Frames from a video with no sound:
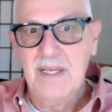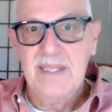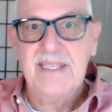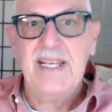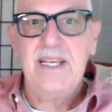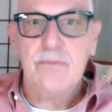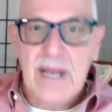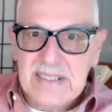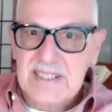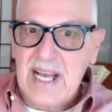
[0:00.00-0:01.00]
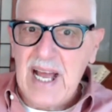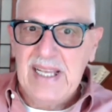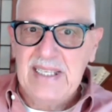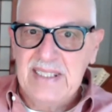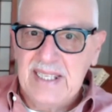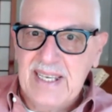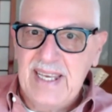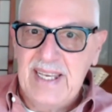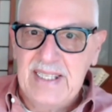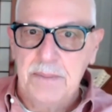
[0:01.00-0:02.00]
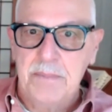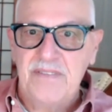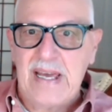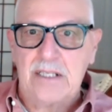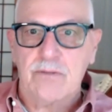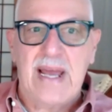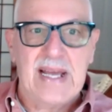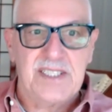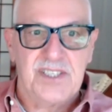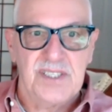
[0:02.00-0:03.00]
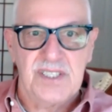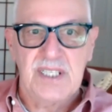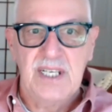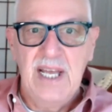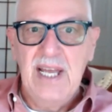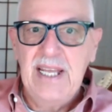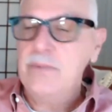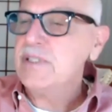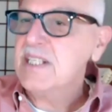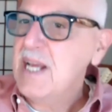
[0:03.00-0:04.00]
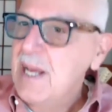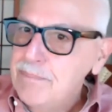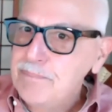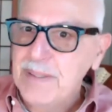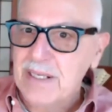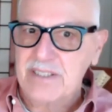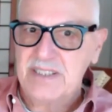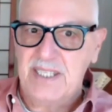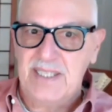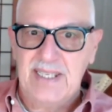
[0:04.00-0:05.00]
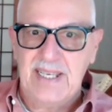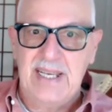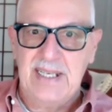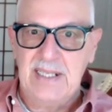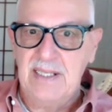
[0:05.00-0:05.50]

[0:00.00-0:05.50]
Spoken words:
That he ranked high in the kingdom of Ataraxes, he was cupbearer to the king.